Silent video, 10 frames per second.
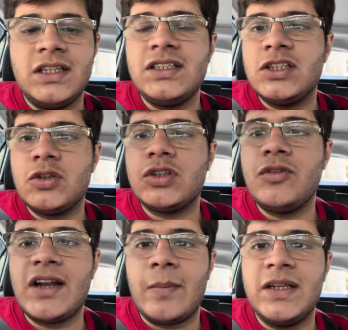this situation
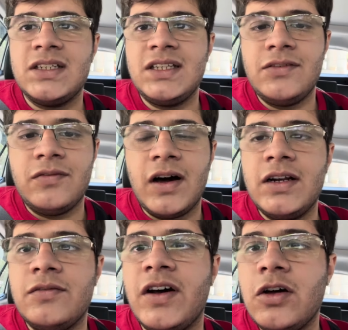what happens is that
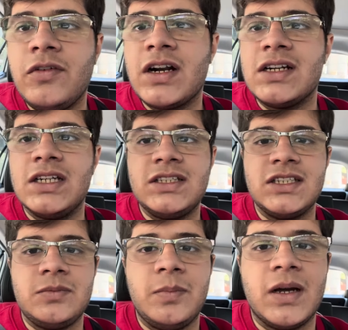one of our clutch
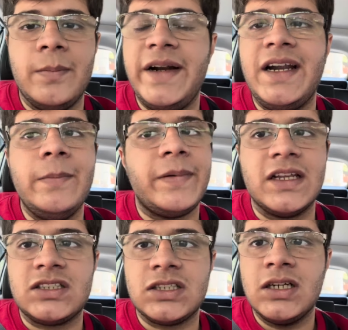is completely
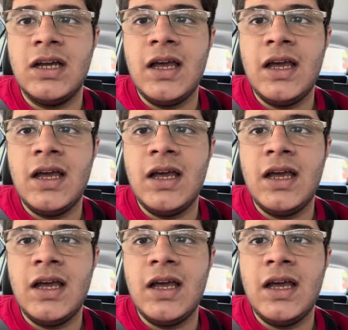pressed,